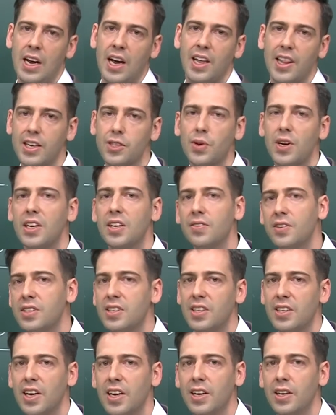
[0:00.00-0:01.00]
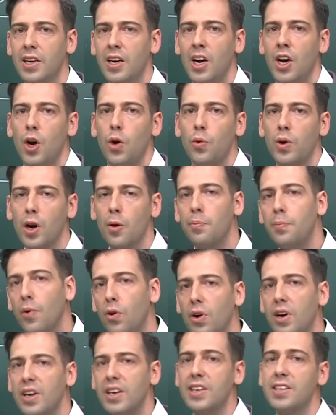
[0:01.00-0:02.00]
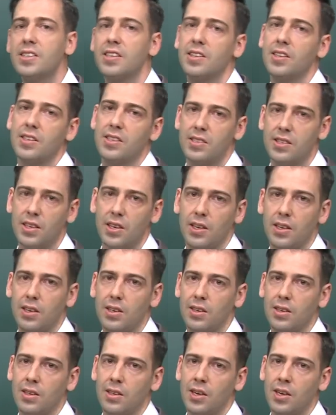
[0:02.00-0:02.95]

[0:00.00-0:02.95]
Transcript: And that's why even today, we are born into this sin.